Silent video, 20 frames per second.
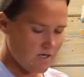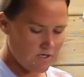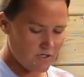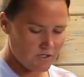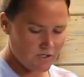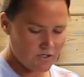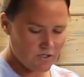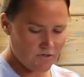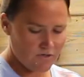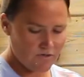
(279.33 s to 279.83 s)

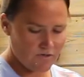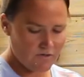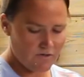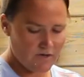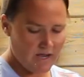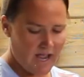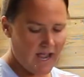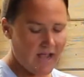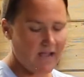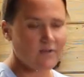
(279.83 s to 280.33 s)
to
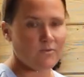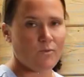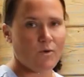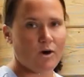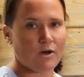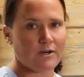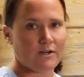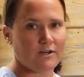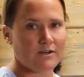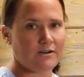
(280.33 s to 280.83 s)
add
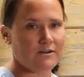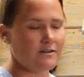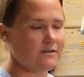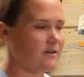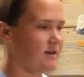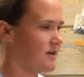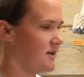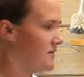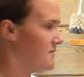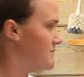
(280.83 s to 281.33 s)
water
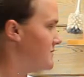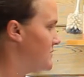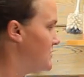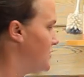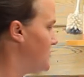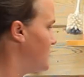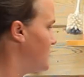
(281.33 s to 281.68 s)
um, to